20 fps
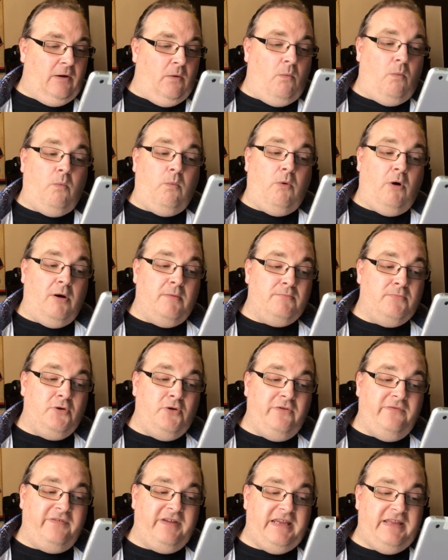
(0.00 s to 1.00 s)
What
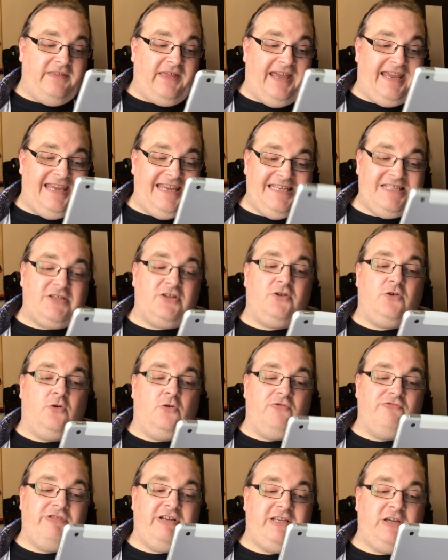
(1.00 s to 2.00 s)
movie that isn't
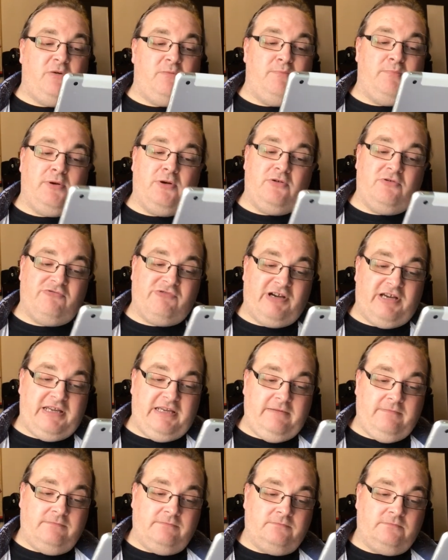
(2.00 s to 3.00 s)
already on
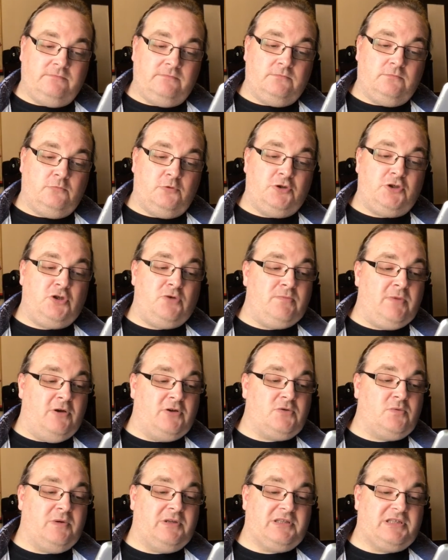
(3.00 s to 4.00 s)
Blu-ray would you
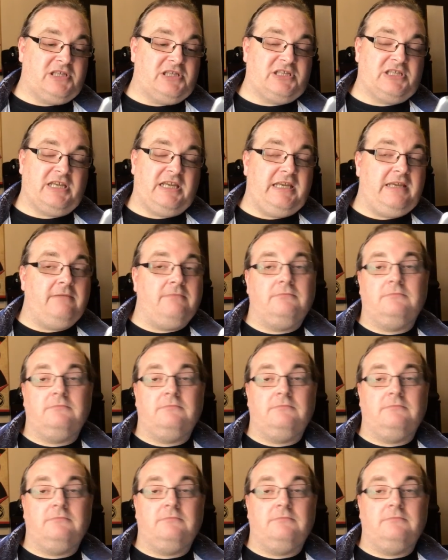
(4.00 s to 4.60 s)
most want to see?